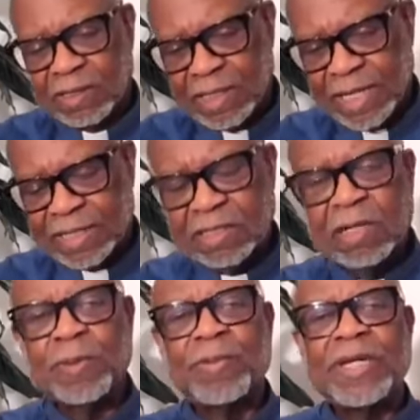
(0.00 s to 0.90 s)
next
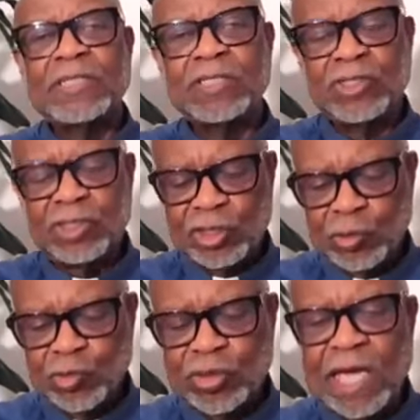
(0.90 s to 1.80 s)
couple of pages,
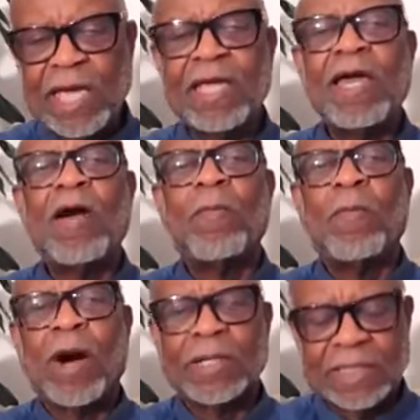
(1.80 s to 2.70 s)
Tuesday,
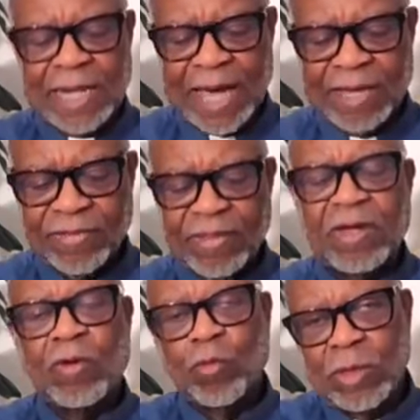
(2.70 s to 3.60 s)
March 9th,
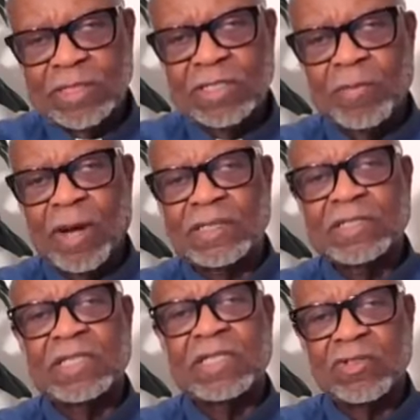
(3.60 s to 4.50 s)
Wednesday,
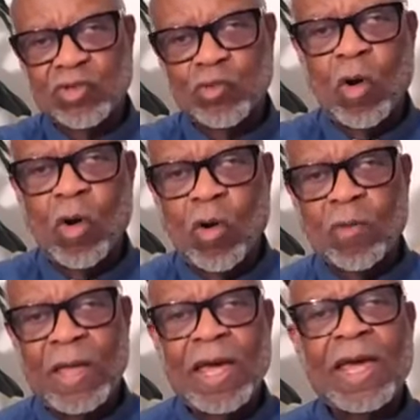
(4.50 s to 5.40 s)
March 10th, so
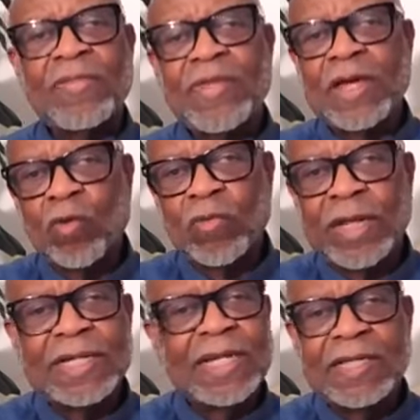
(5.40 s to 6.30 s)
on. And then on
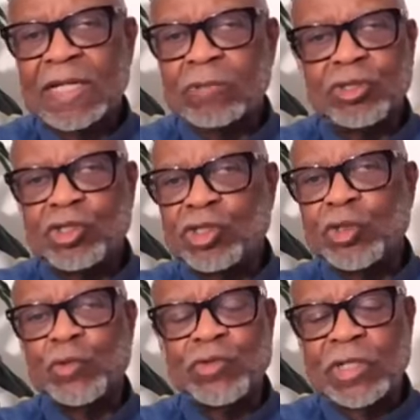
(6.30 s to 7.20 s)
that day that was
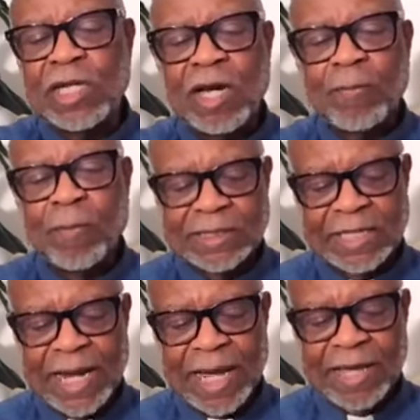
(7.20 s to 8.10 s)
Tuesday, March
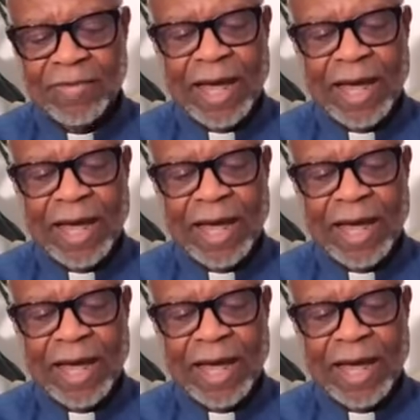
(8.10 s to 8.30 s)
9th,